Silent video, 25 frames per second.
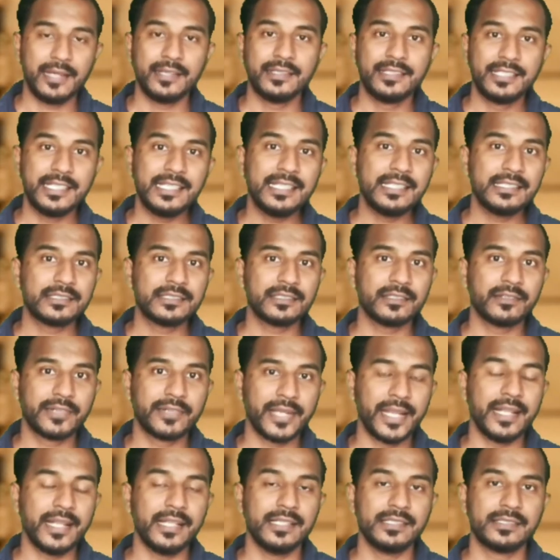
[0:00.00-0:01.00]
these
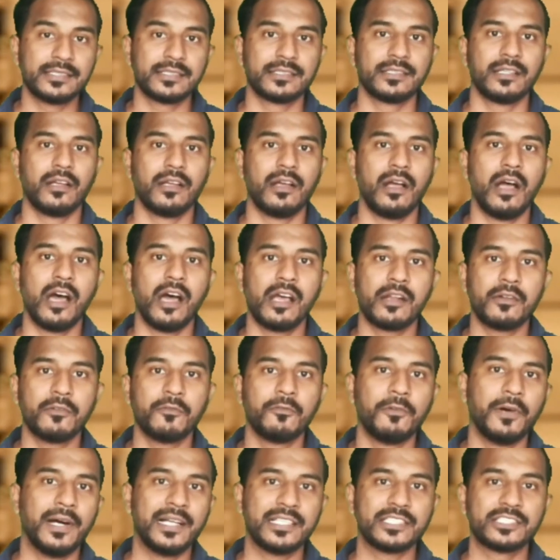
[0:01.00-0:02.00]
rails are
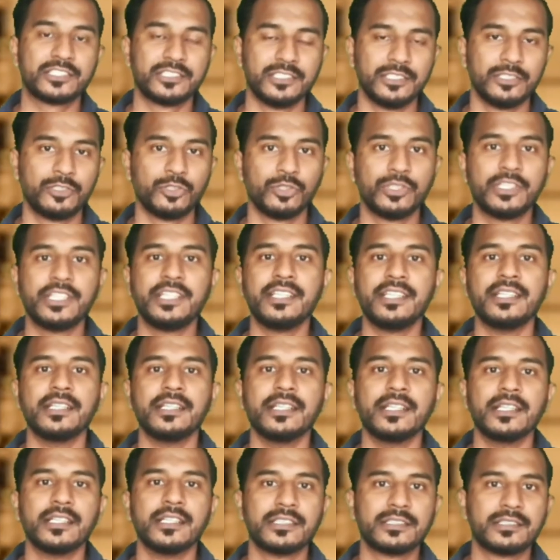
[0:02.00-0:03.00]
fastened to the
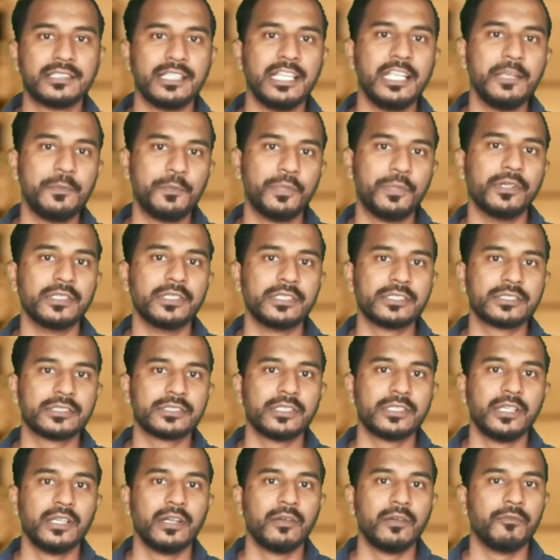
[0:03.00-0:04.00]
sleepers
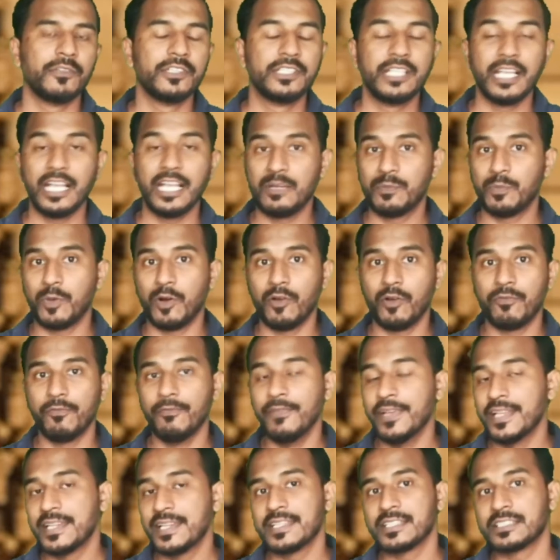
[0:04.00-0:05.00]
with the help of
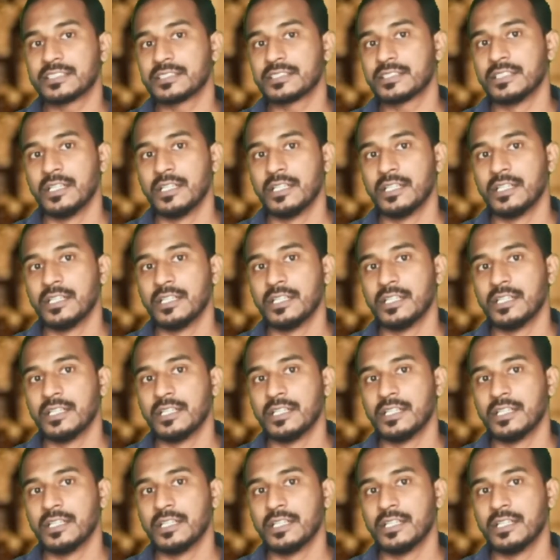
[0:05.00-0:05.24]
various